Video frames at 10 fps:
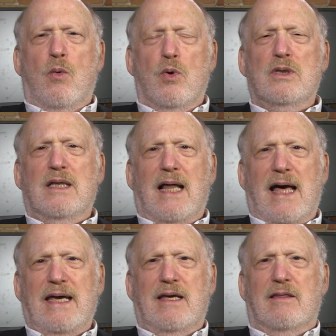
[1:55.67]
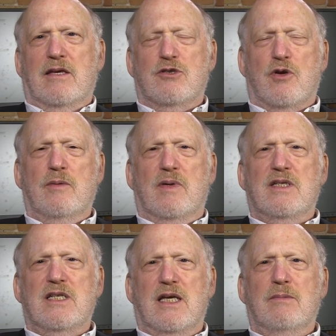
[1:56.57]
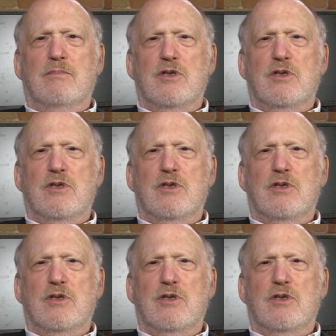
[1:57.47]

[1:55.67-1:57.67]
would like the treatment team